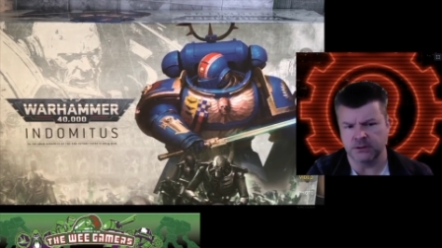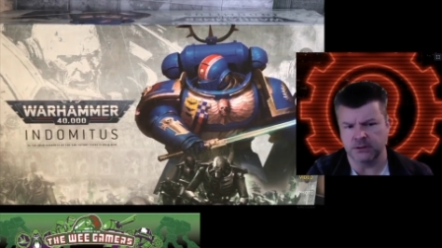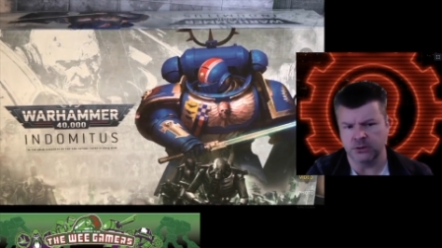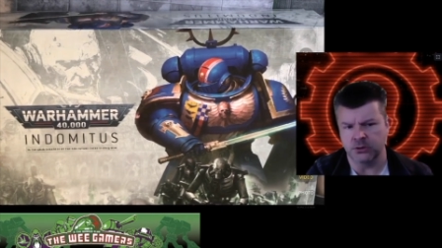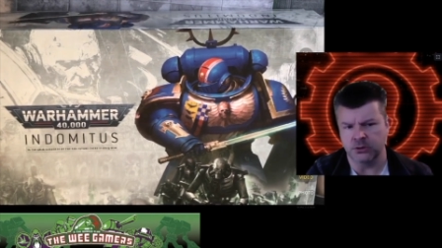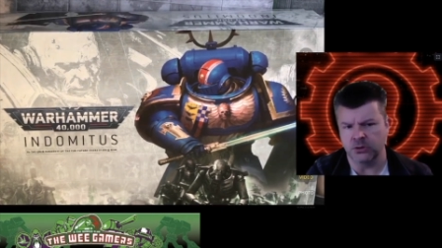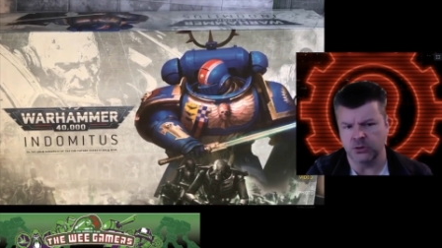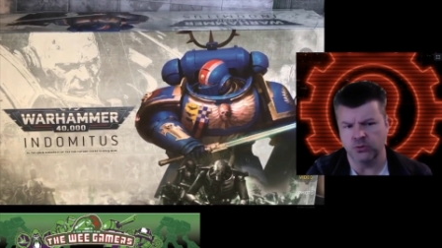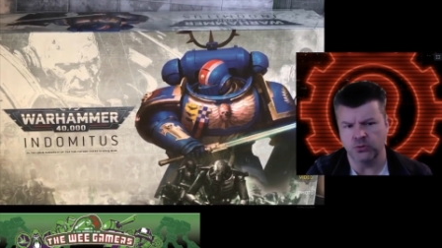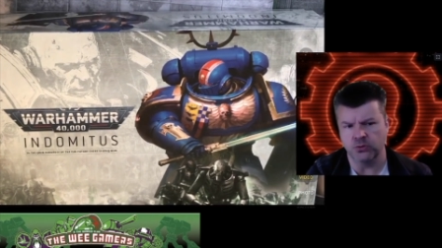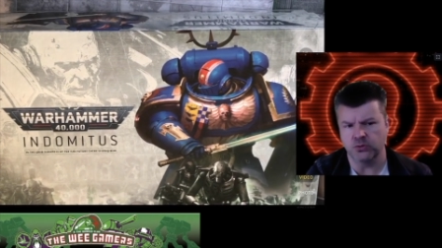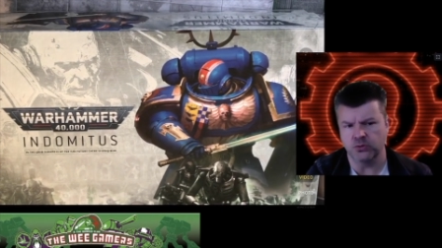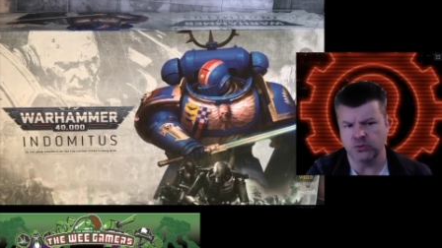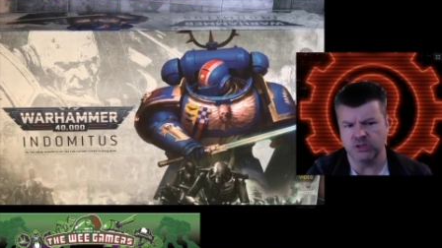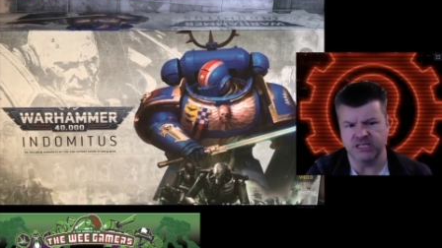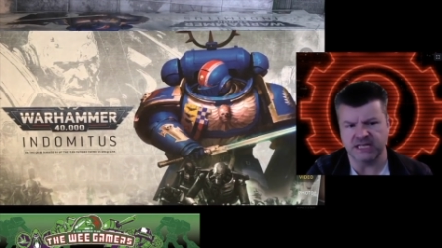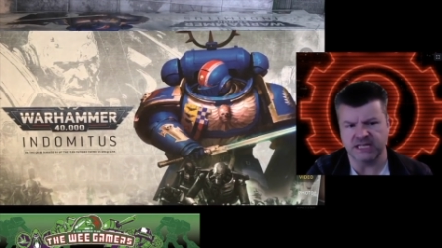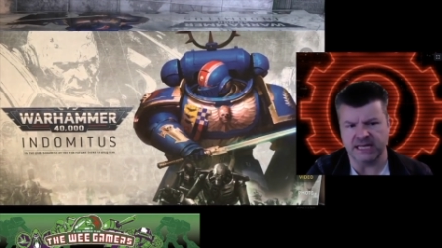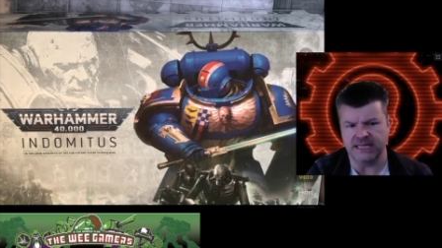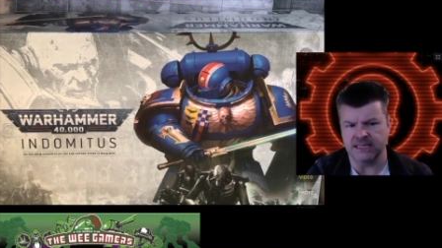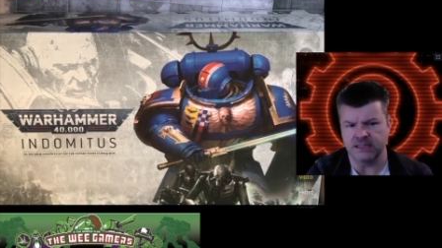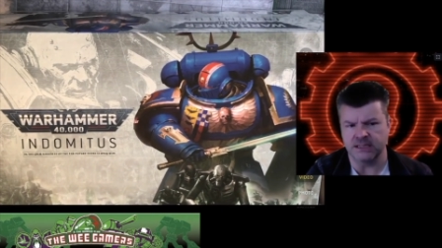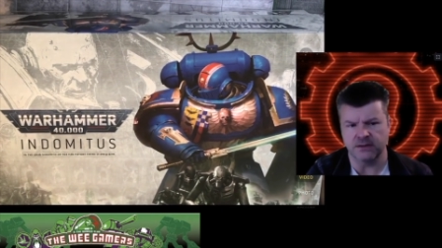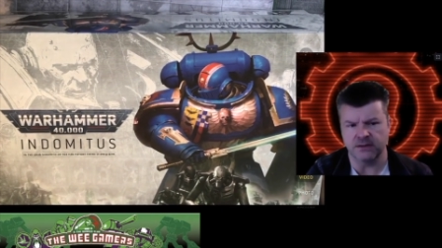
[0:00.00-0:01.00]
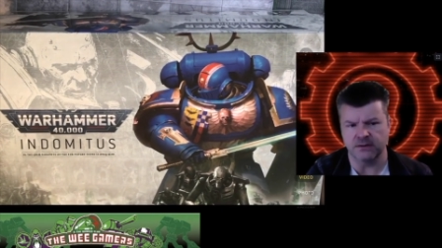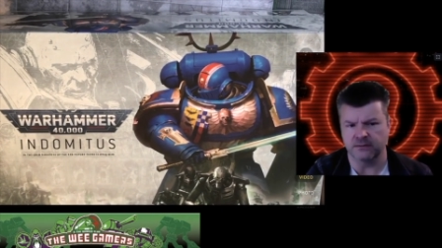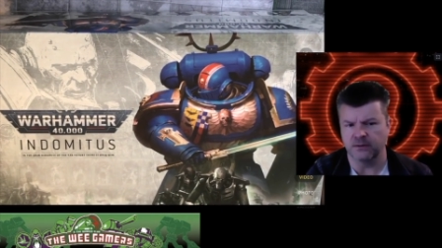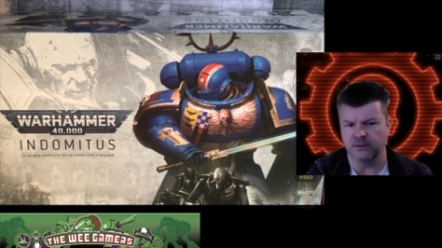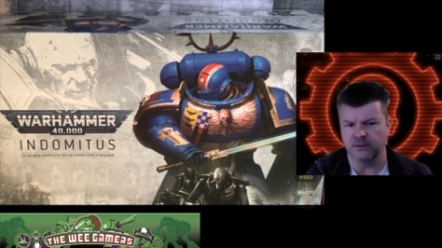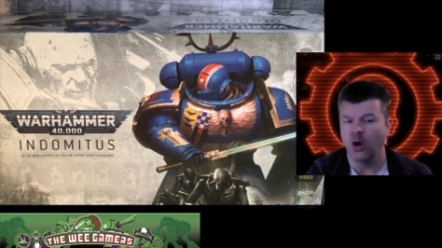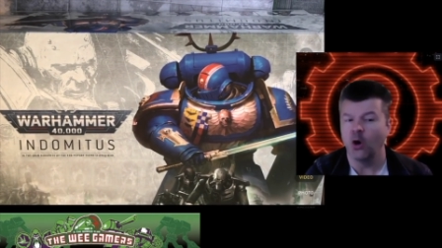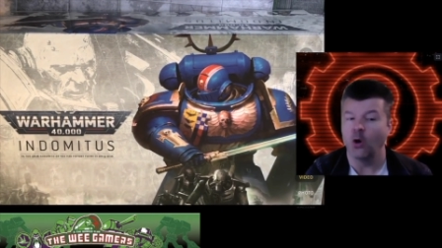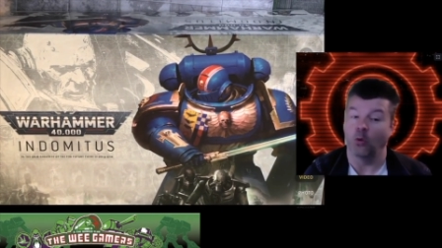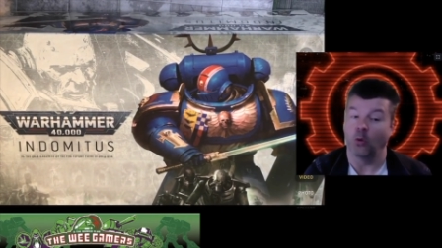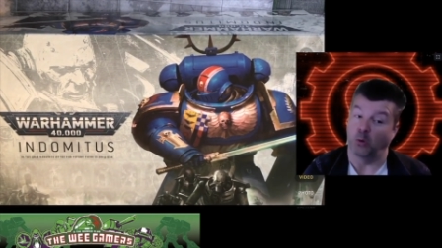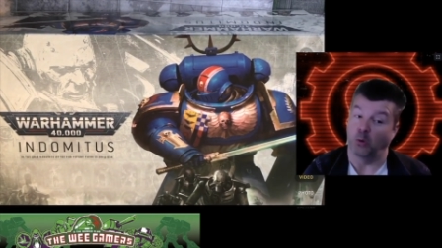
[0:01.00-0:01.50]
no sense of
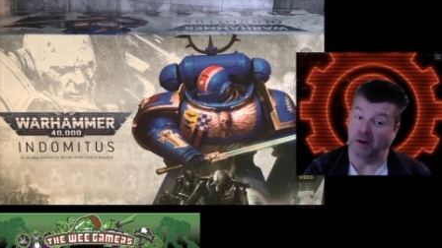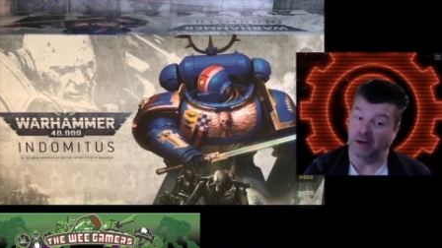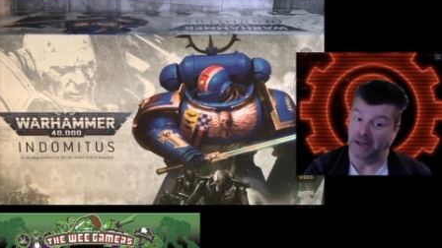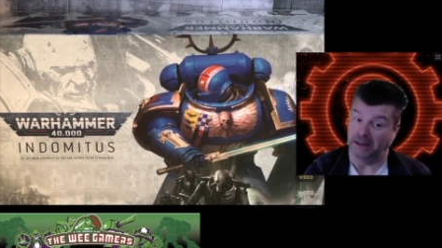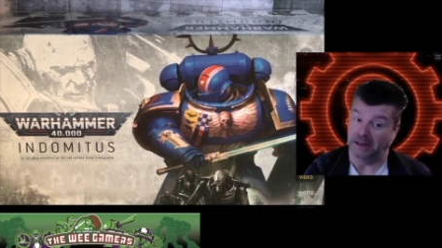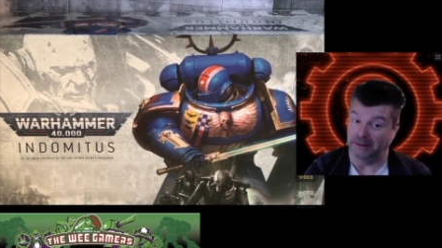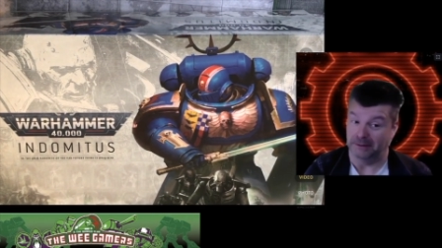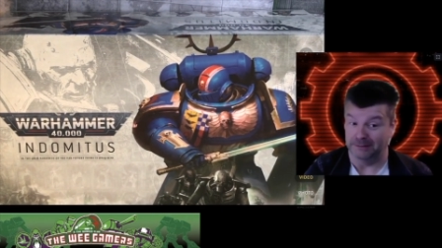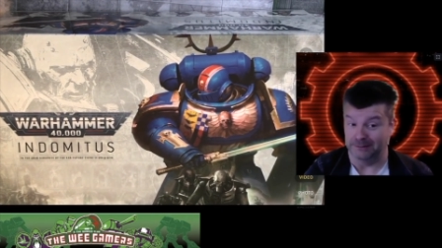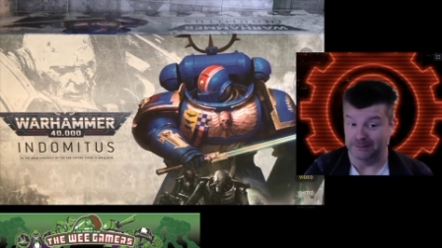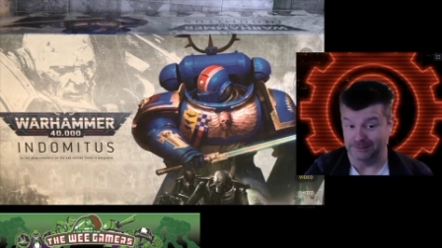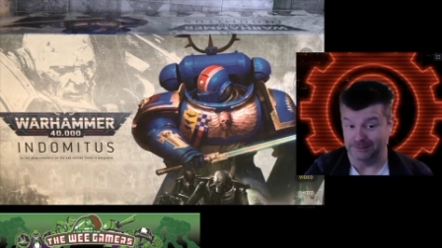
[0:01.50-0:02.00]
well,